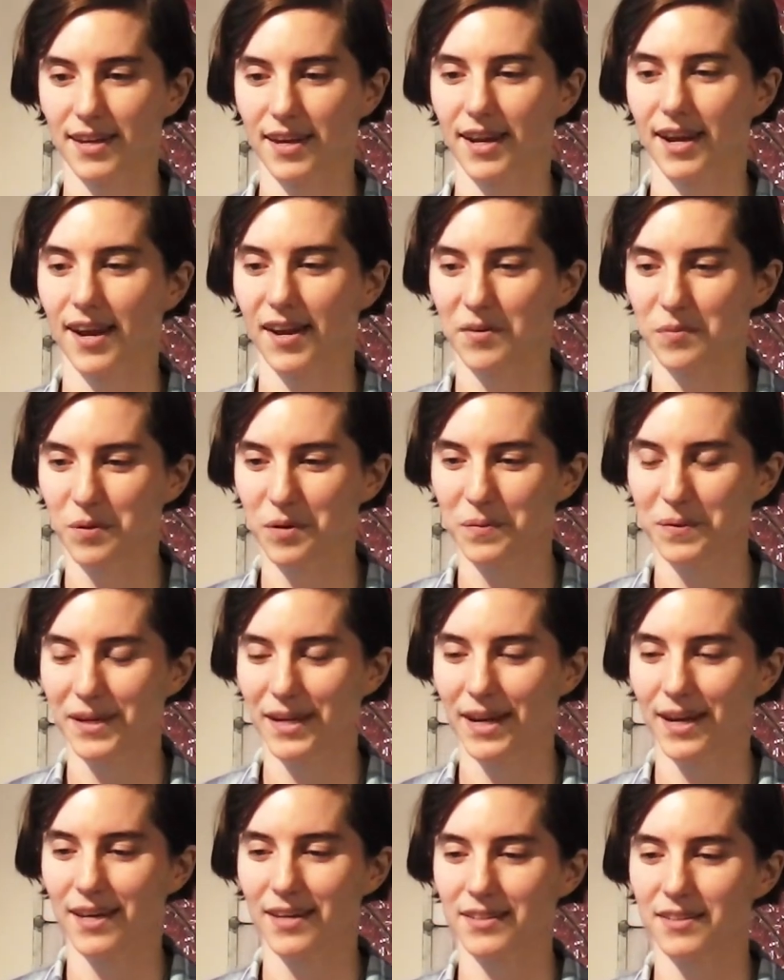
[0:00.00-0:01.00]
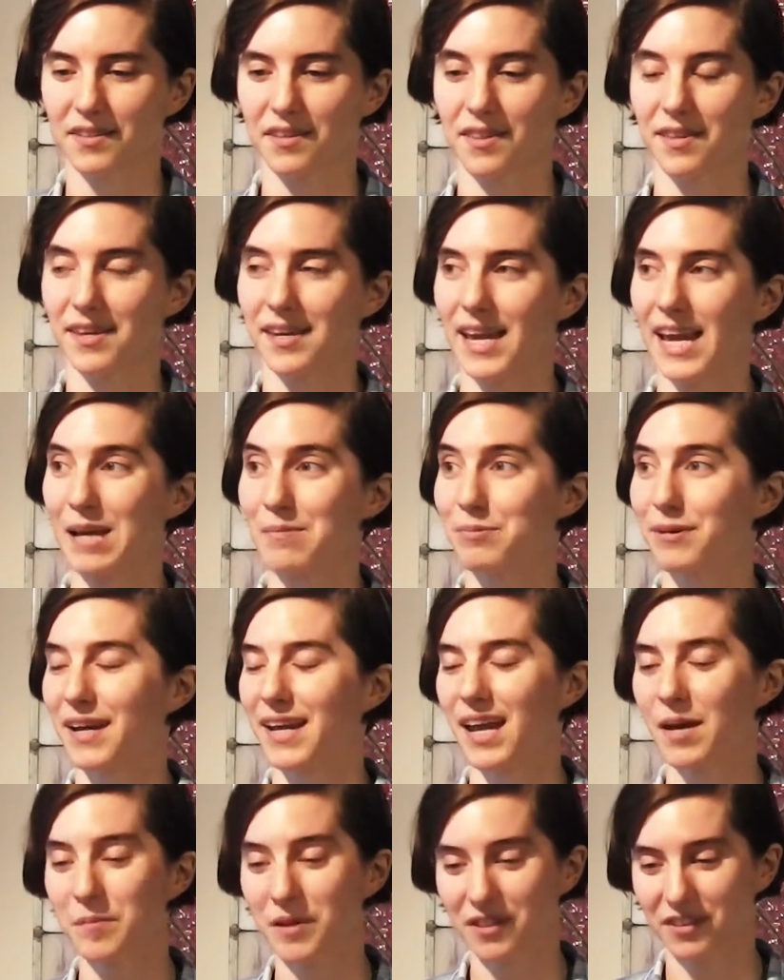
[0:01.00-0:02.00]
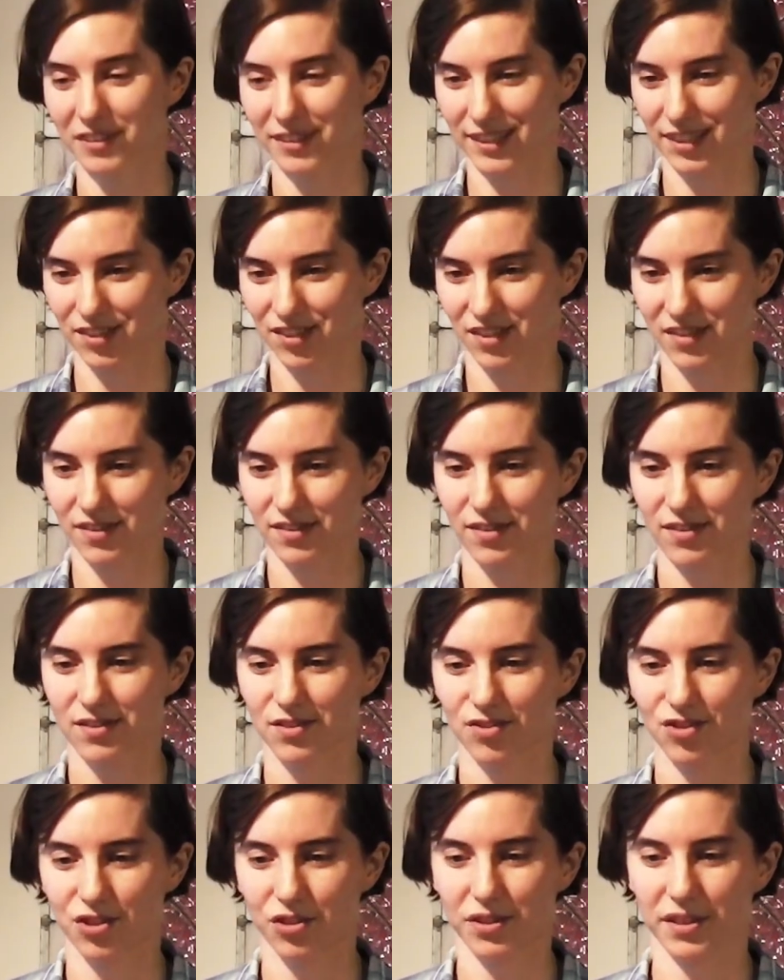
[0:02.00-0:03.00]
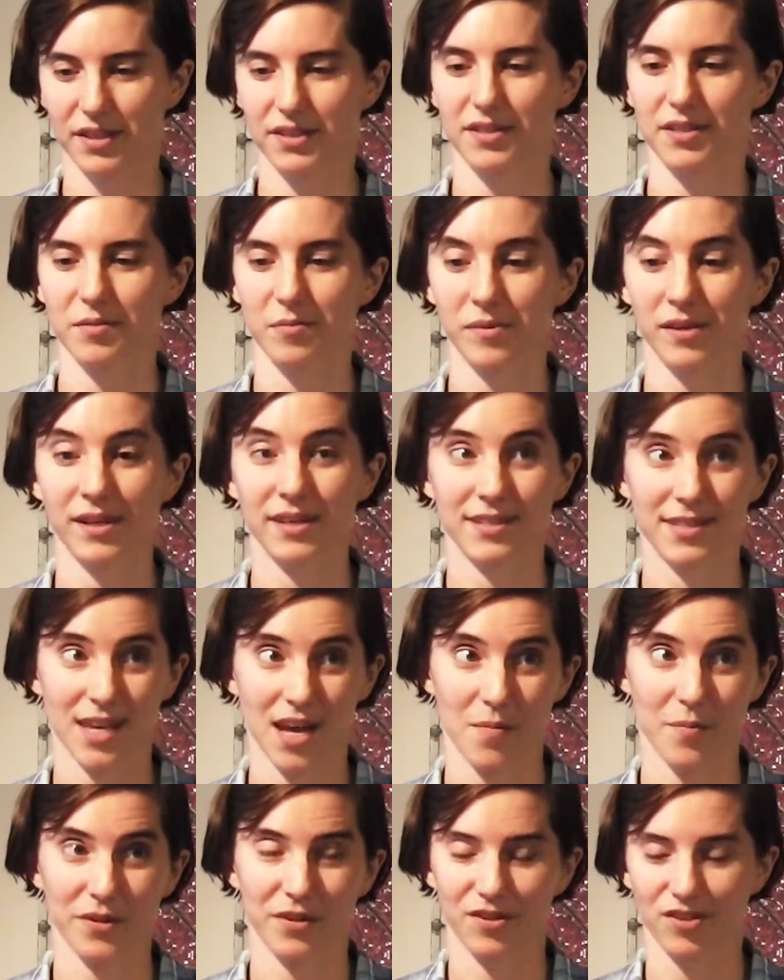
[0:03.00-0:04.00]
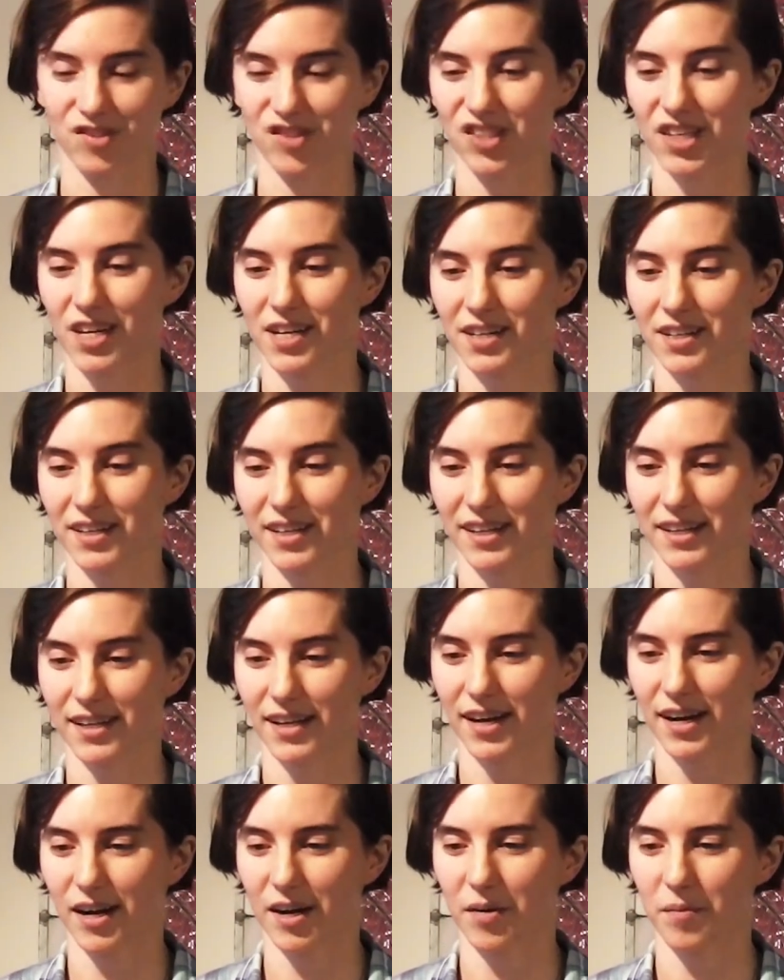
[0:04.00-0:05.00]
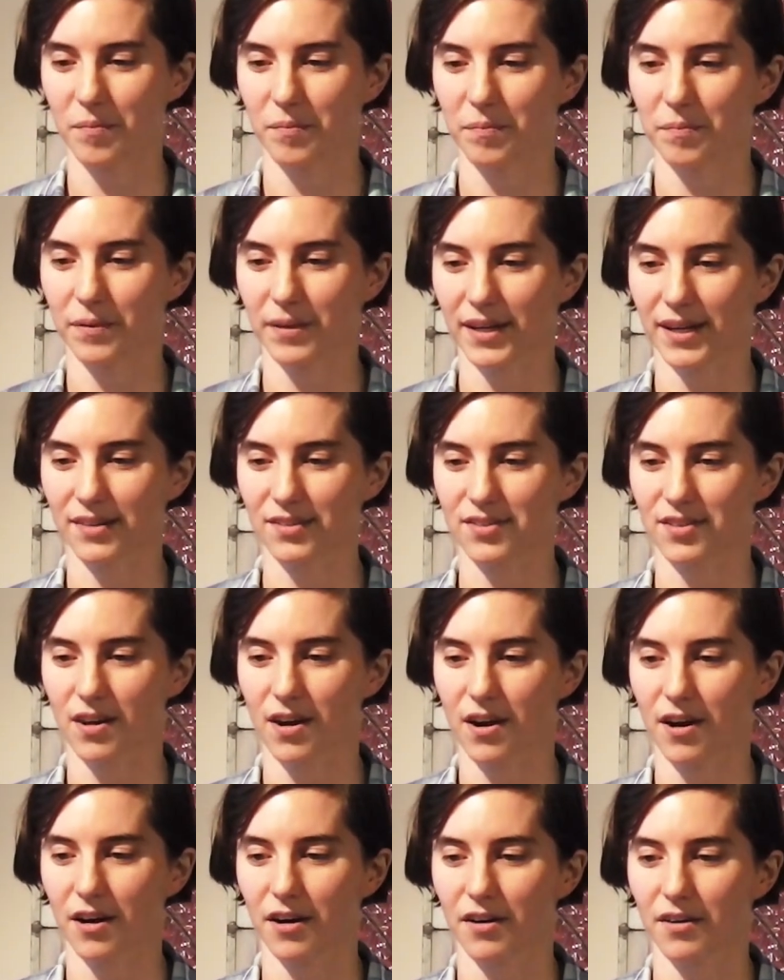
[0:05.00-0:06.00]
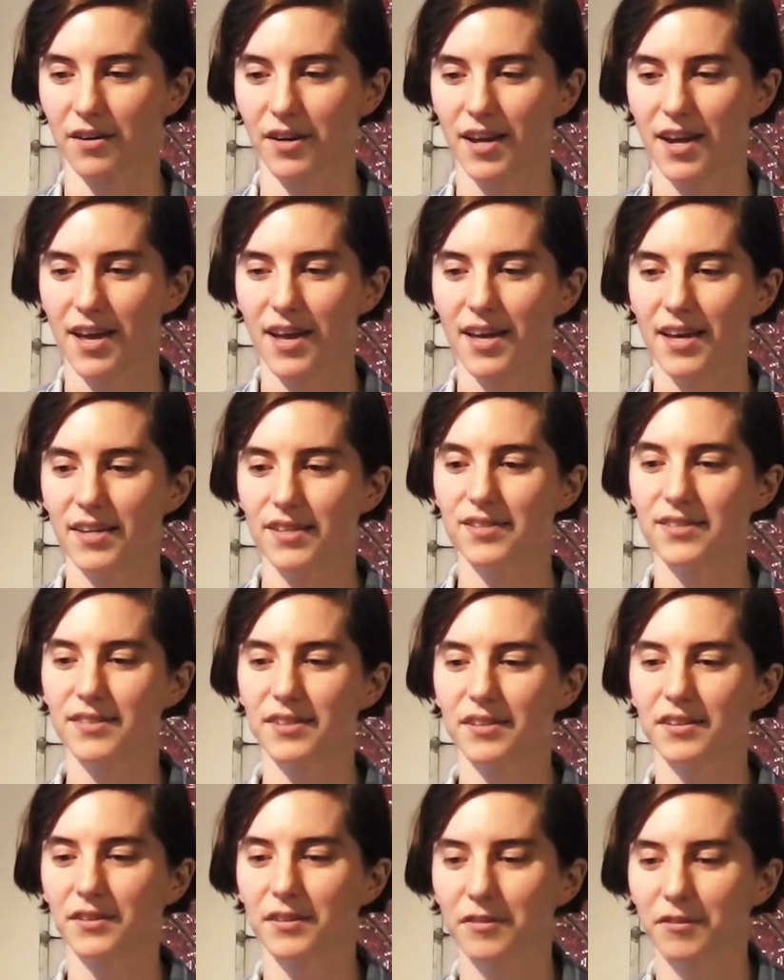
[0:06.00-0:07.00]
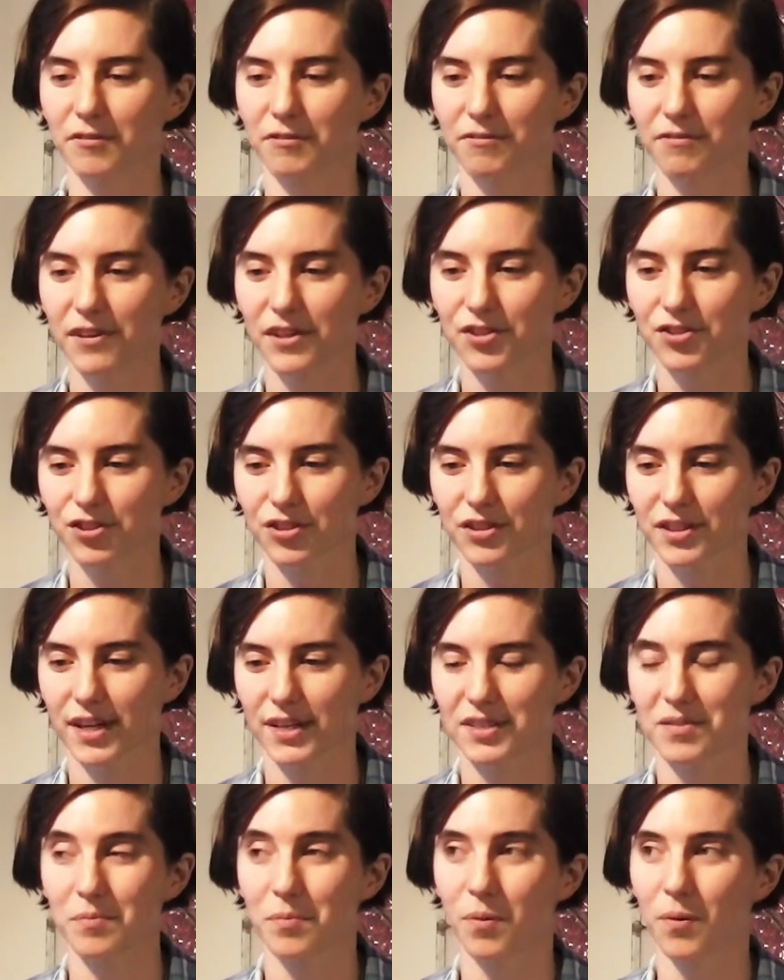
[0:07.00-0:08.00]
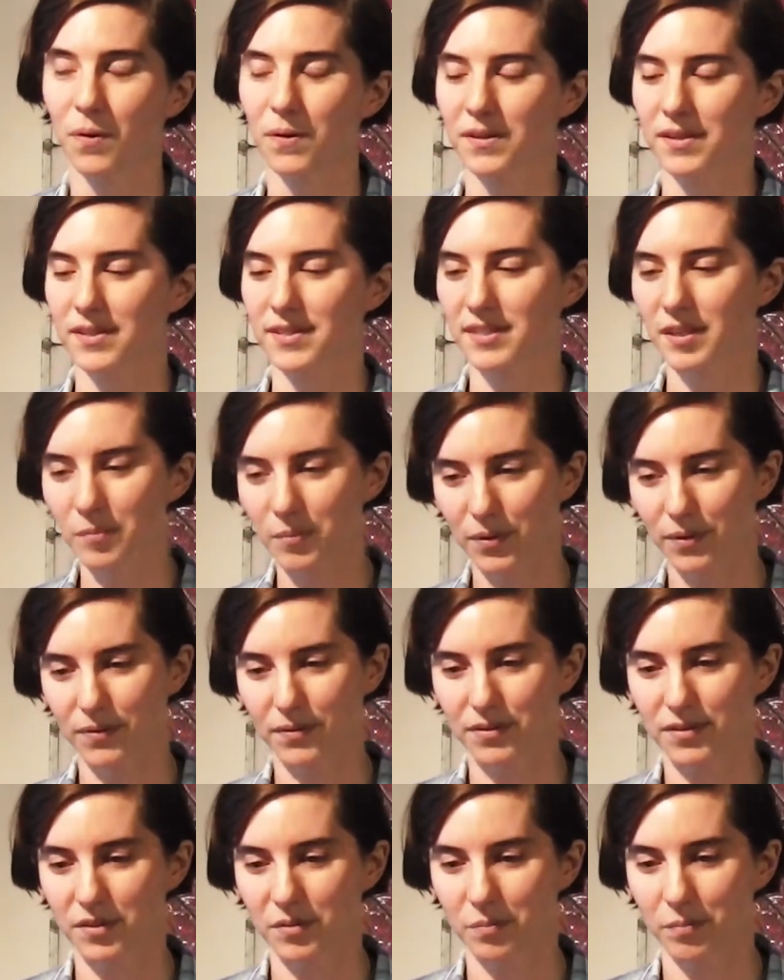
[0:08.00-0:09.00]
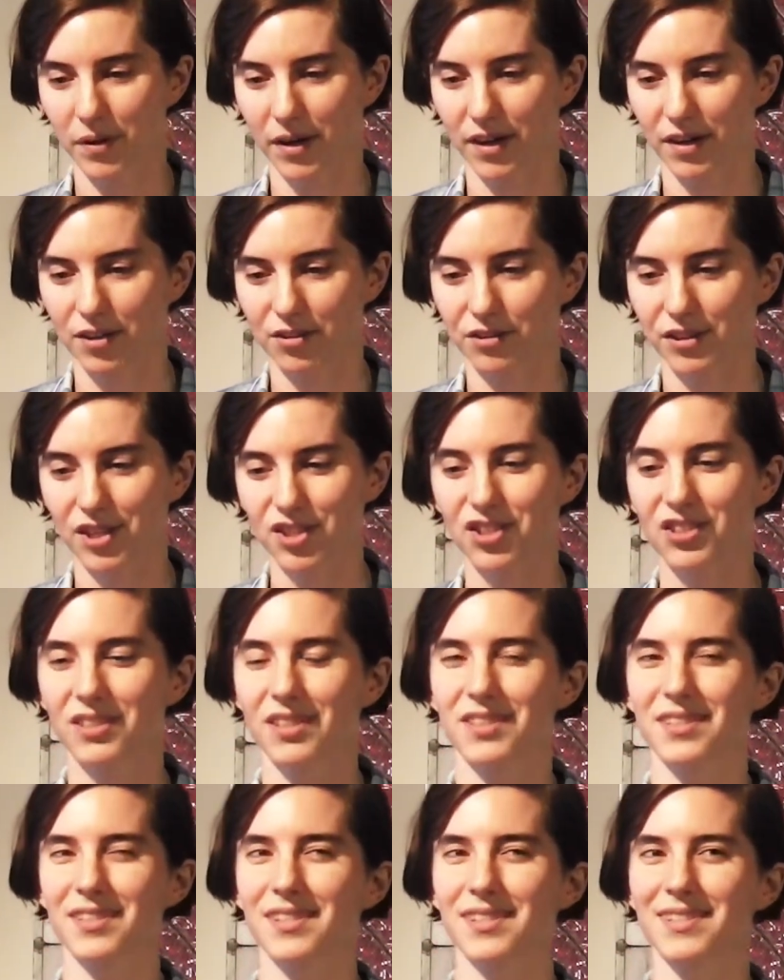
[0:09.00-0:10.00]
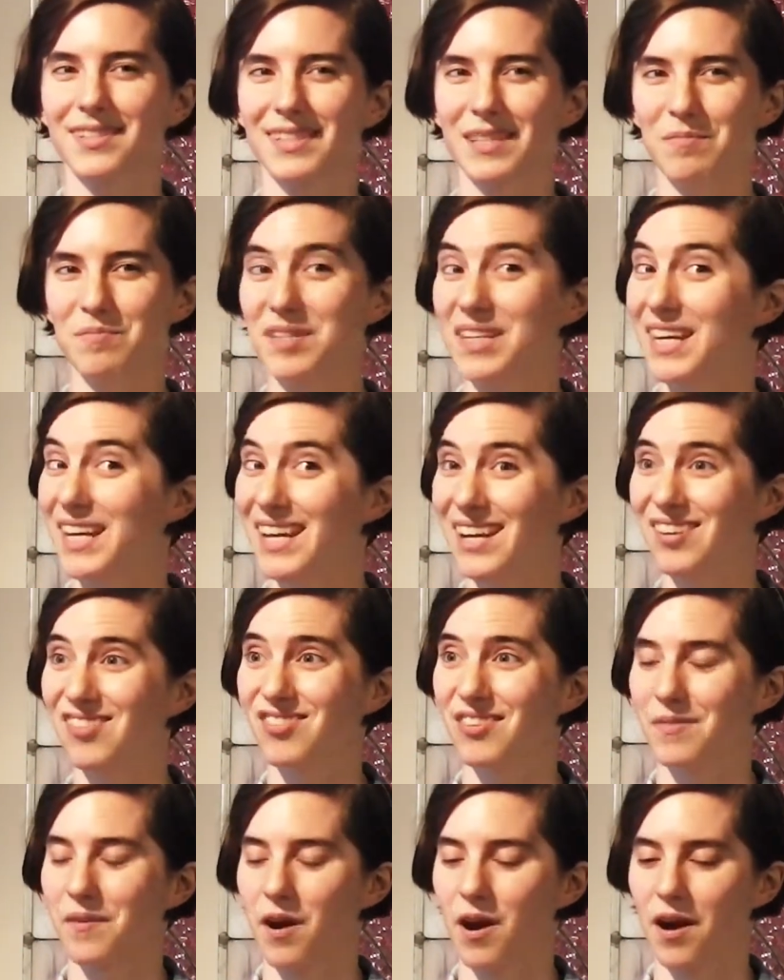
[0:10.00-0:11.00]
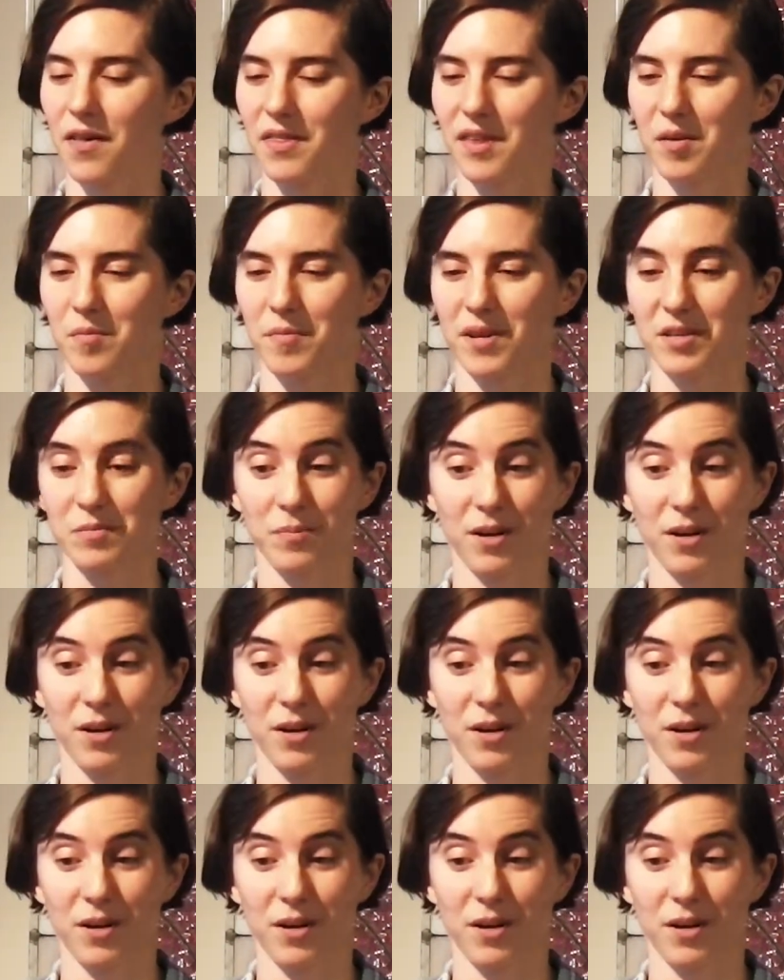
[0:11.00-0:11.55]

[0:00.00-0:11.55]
And when we get into the Abrahamic religions, Judaism, Islam, and Christianity, um, plants are still featured as important symbols, but creation doesn't seem to hinge on them as